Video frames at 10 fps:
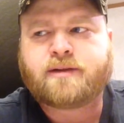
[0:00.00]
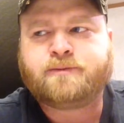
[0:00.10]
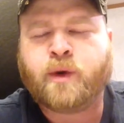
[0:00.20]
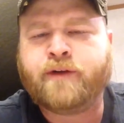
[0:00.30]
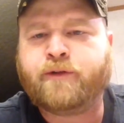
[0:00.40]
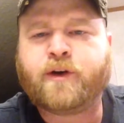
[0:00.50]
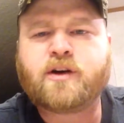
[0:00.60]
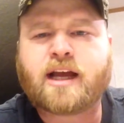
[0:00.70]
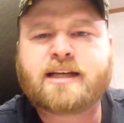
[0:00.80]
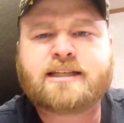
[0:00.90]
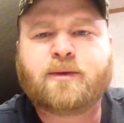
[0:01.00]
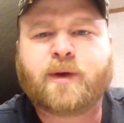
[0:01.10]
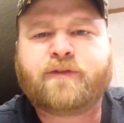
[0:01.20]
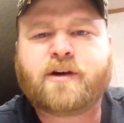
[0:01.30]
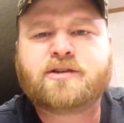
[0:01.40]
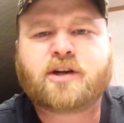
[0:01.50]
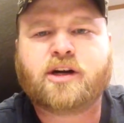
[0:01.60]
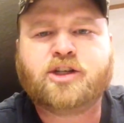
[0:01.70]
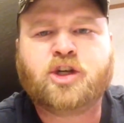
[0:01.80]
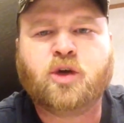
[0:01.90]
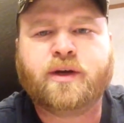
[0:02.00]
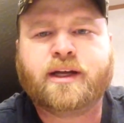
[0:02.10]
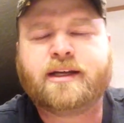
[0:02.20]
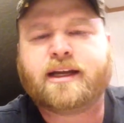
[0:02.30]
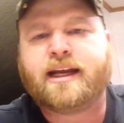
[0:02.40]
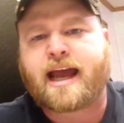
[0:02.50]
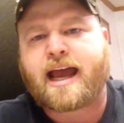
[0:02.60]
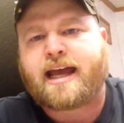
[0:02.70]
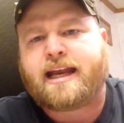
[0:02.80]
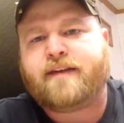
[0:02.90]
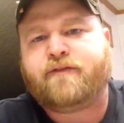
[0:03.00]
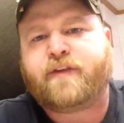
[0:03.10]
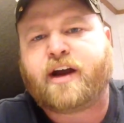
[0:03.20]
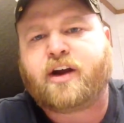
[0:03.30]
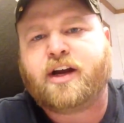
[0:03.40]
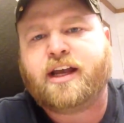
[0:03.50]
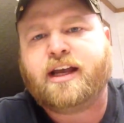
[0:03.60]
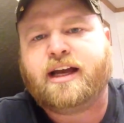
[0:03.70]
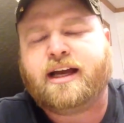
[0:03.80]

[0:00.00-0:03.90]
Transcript: when I first, like I said, when I first started chewing it, it had a very